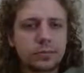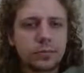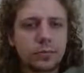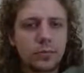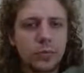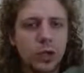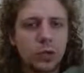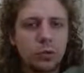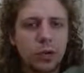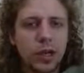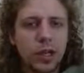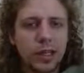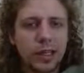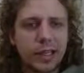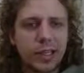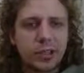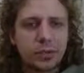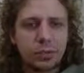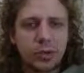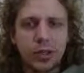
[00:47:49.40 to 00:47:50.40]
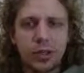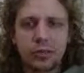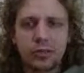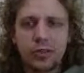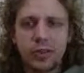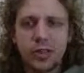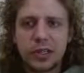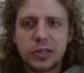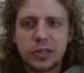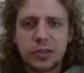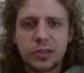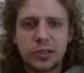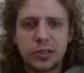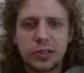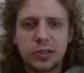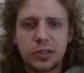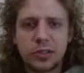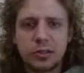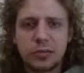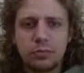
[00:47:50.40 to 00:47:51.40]
while it gets rid of this
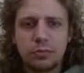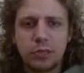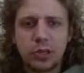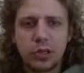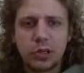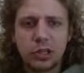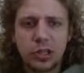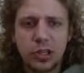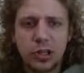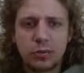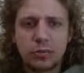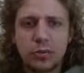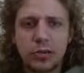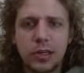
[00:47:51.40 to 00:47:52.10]
bishop,